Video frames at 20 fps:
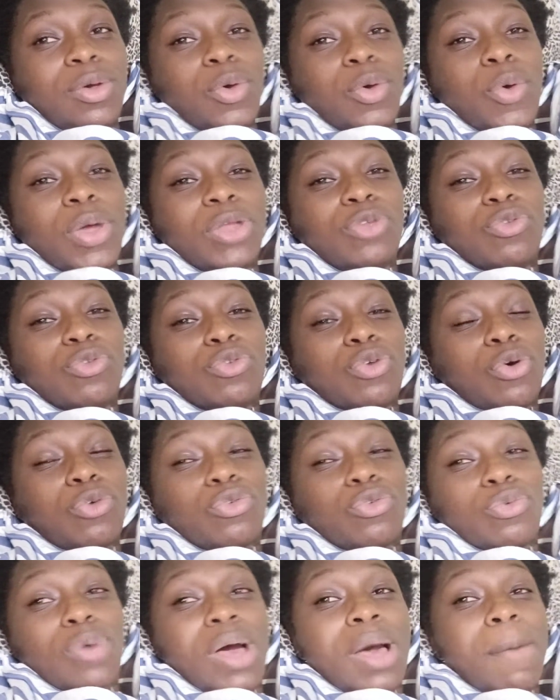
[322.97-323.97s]
going to
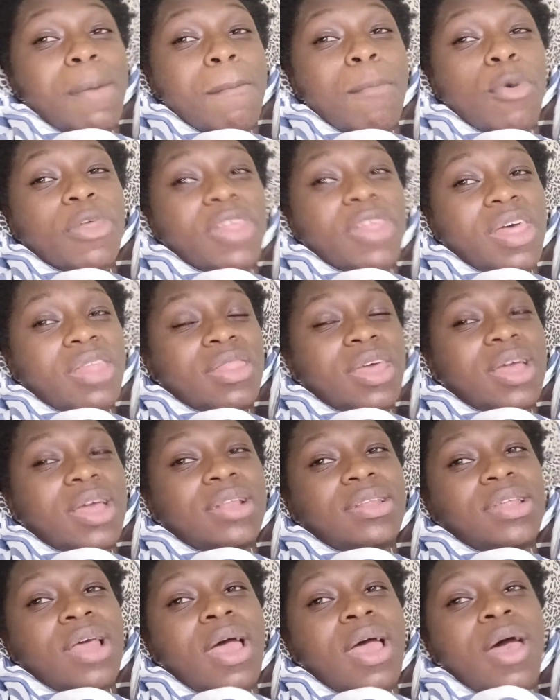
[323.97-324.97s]
talk to her more than
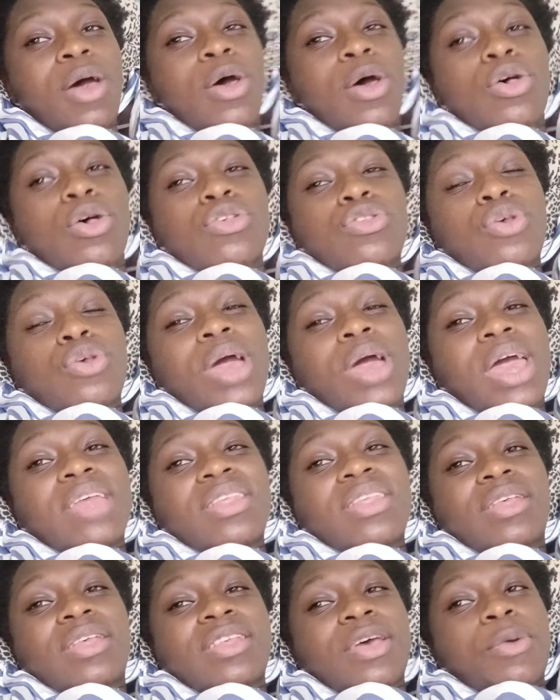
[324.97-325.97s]
that. So
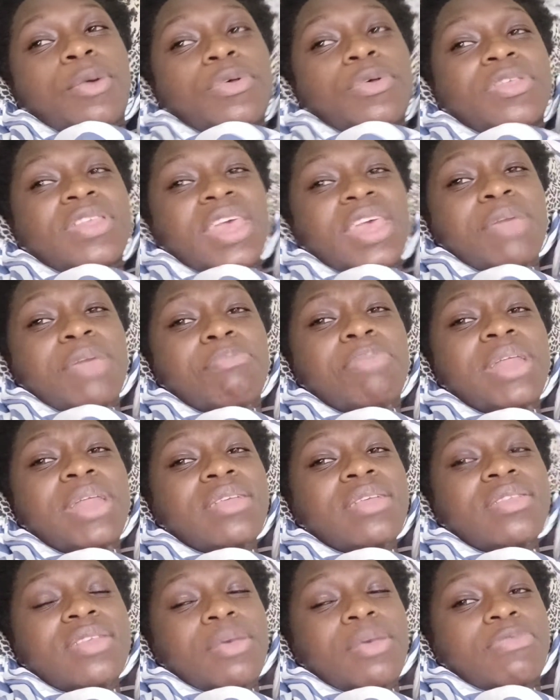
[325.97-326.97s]
guys, as I was saying,
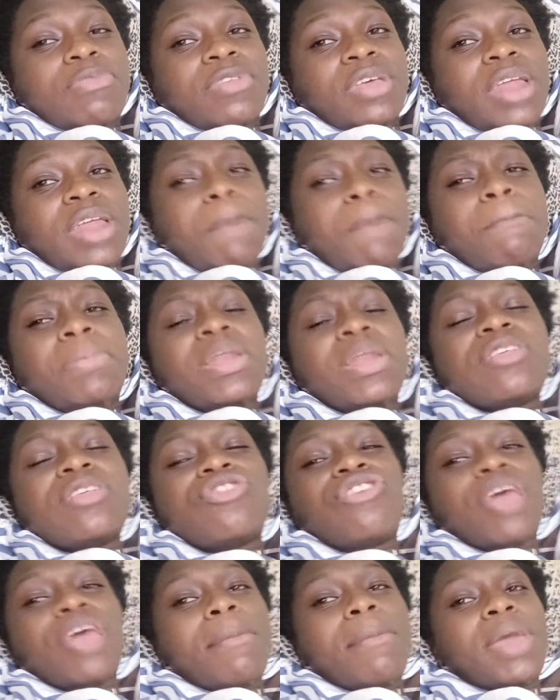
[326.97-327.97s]
please subscribe,
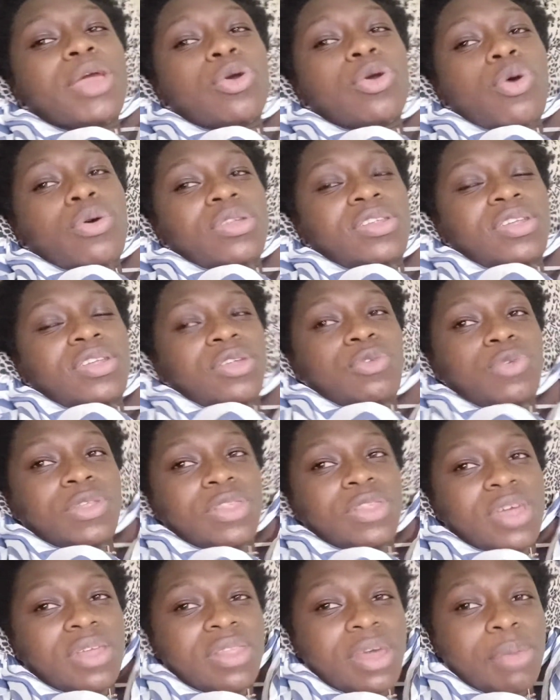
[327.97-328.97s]
please share my content
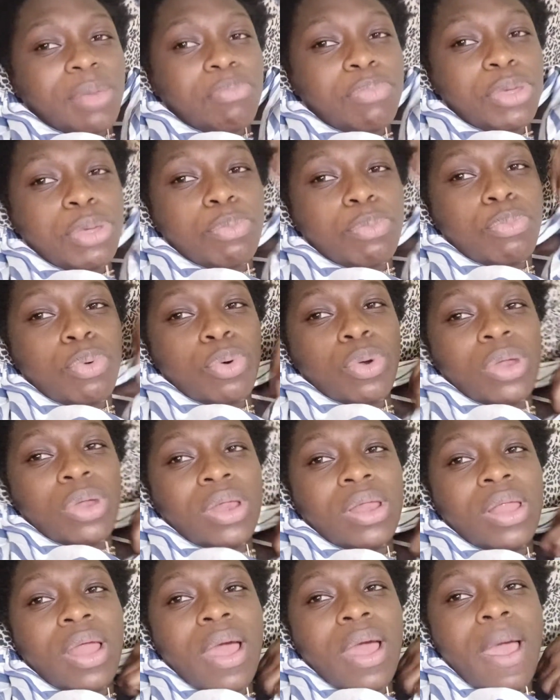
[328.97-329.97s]
with other
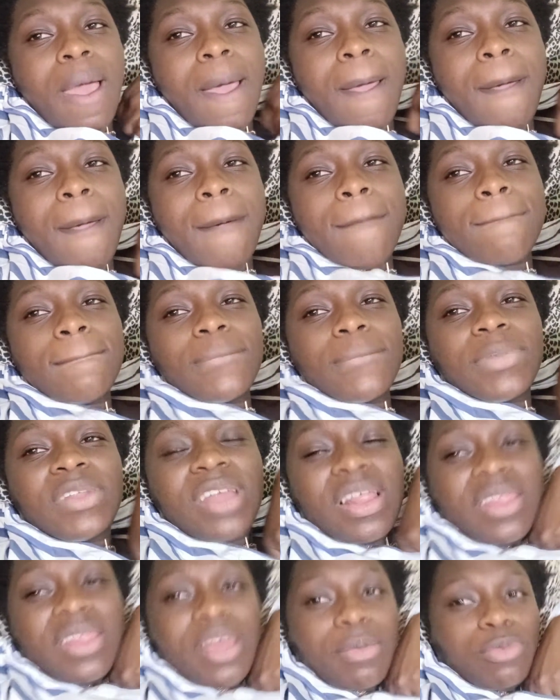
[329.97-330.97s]
people.
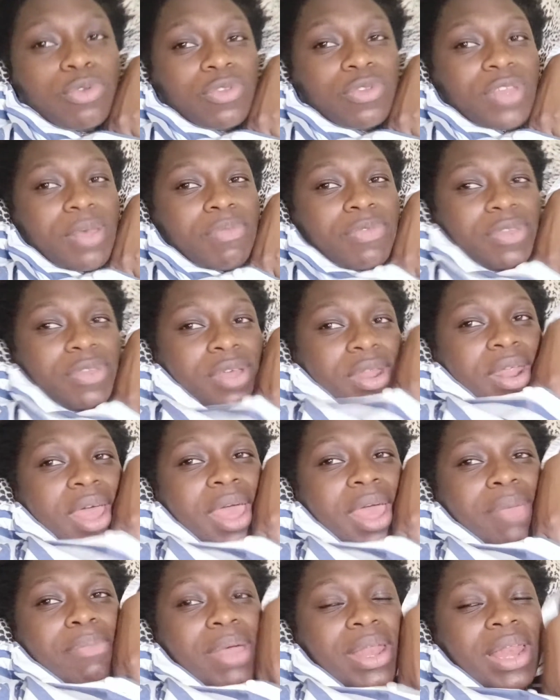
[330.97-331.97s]
Tell them to
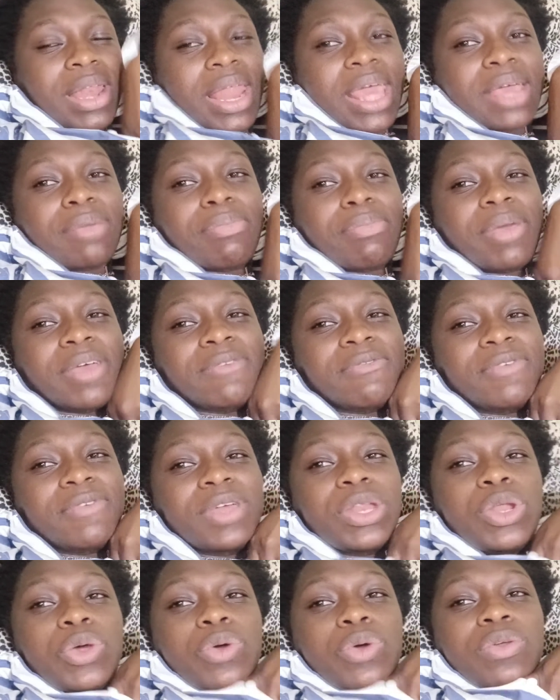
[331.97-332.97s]
subscribe and like my
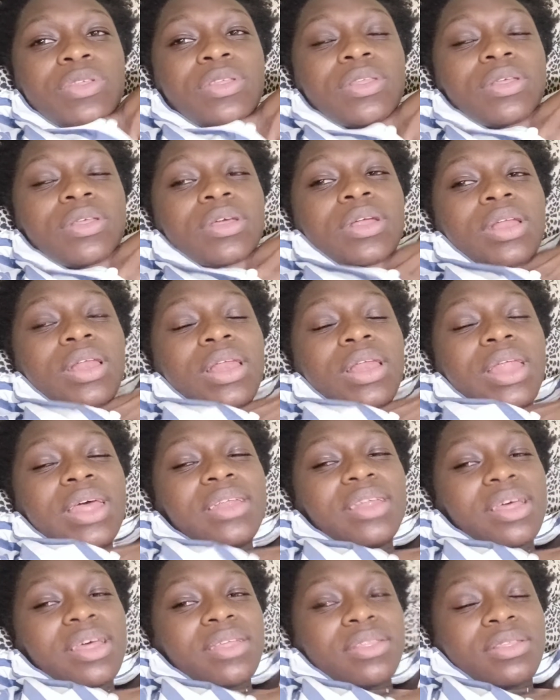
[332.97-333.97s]
videos.
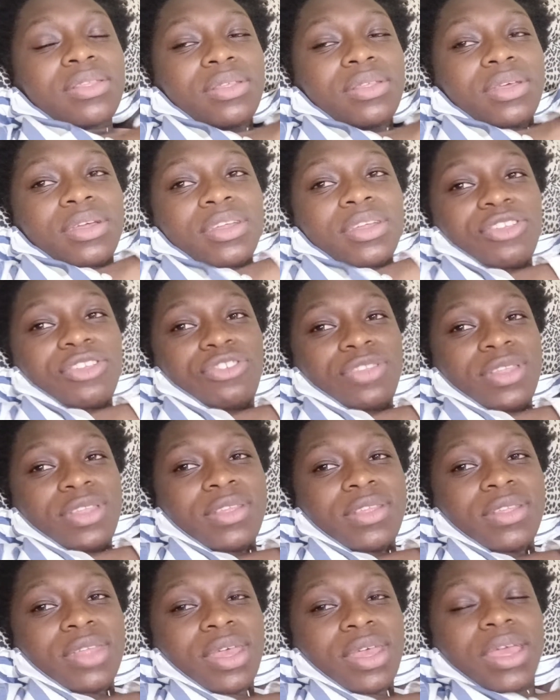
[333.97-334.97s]
Let us reach
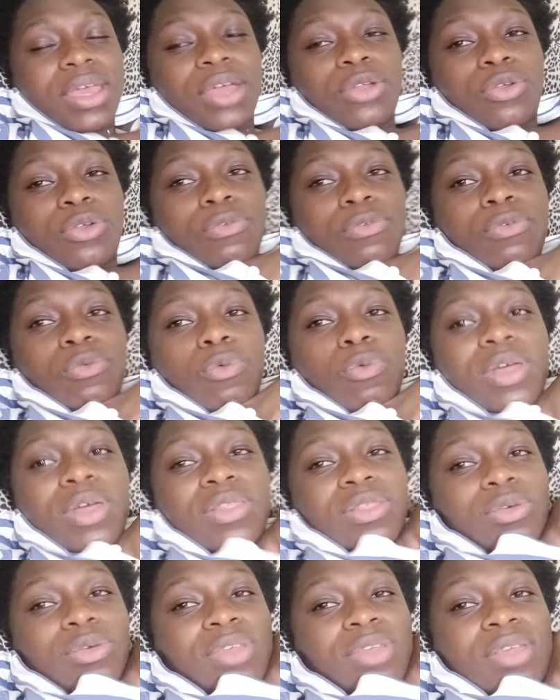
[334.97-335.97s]
this target of
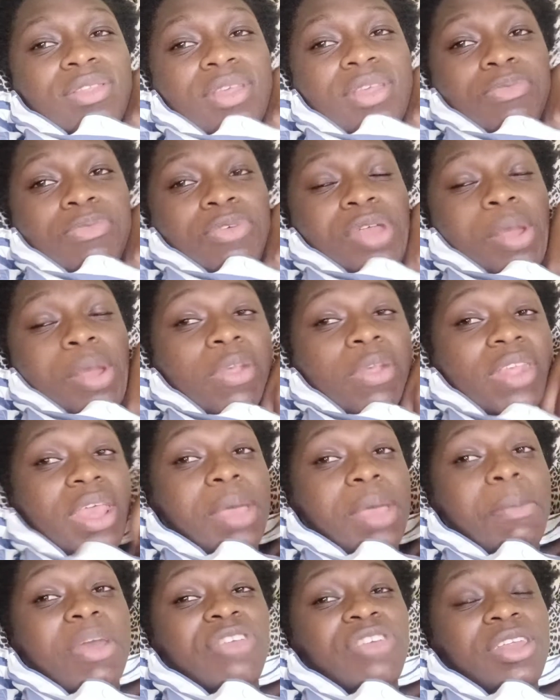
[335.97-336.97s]
1,000 subscribers.
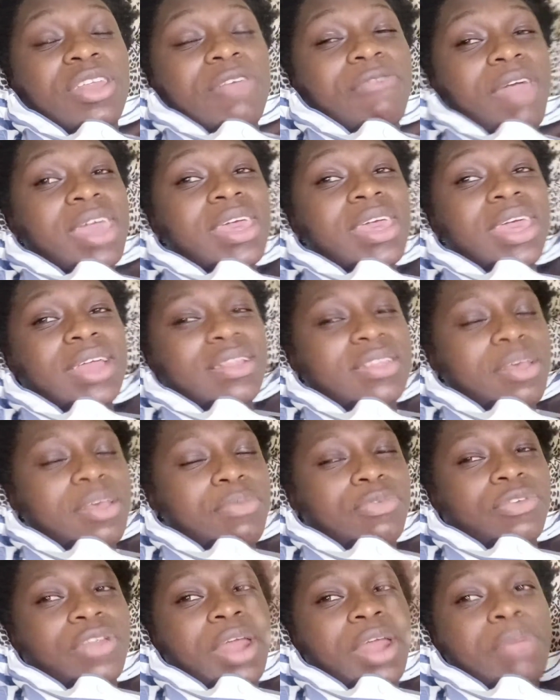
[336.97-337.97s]
Imagine if I get
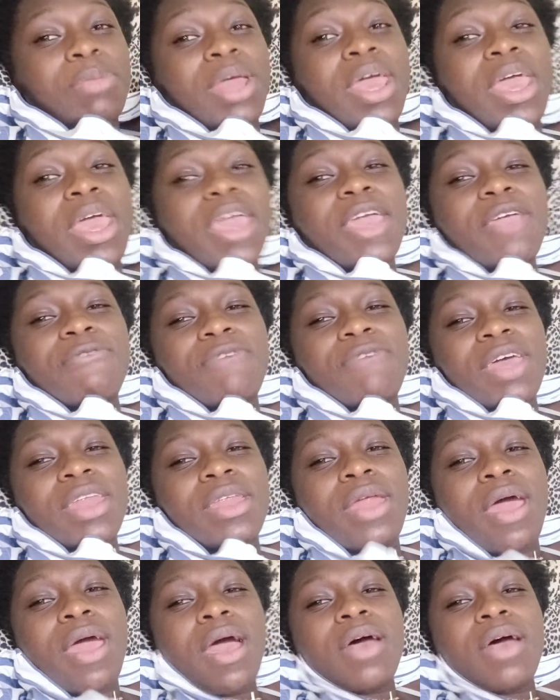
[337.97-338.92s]
subscribed, even